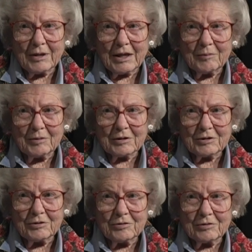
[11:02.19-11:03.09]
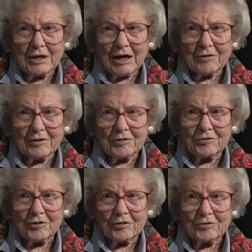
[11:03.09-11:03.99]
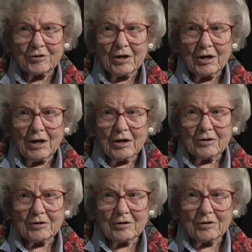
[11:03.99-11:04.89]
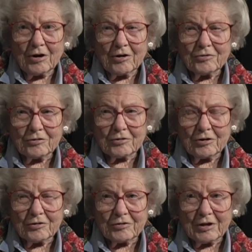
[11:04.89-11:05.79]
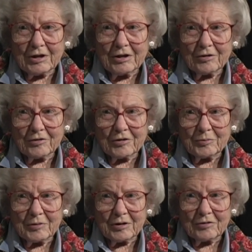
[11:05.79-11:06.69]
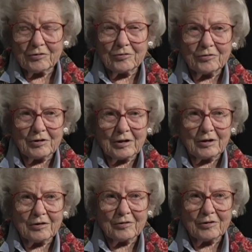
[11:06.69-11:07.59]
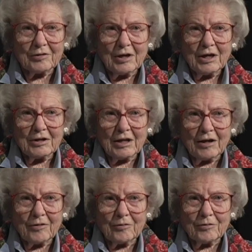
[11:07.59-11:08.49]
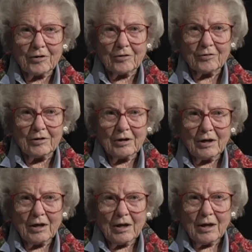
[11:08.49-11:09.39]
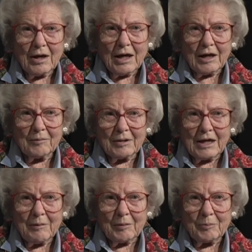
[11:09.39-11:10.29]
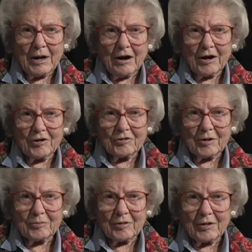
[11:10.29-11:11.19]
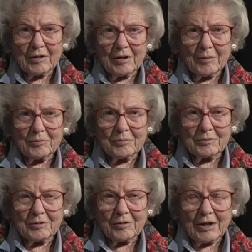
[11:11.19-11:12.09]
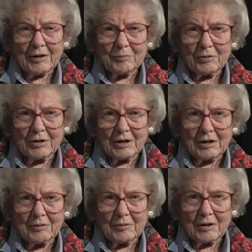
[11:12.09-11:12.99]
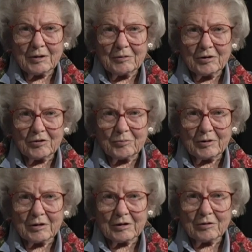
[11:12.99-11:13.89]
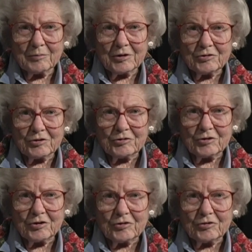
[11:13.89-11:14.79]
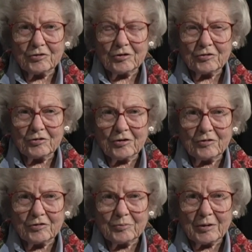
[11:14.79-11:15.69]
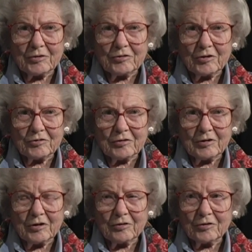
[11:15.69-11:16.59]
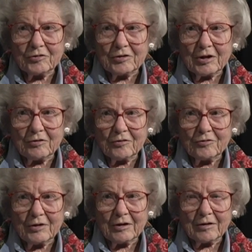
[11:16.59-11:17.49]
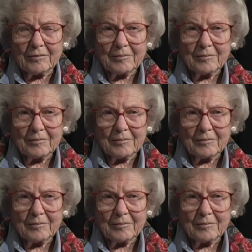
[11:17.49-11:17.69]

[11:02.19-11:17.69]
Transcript: they had built a new Catholic church, also called St. Hilary's, but it's New St. Hilary's, down the road, and it became a parish. Up to that point, it had just been a little mission church serviced by Sausalito or San Rafael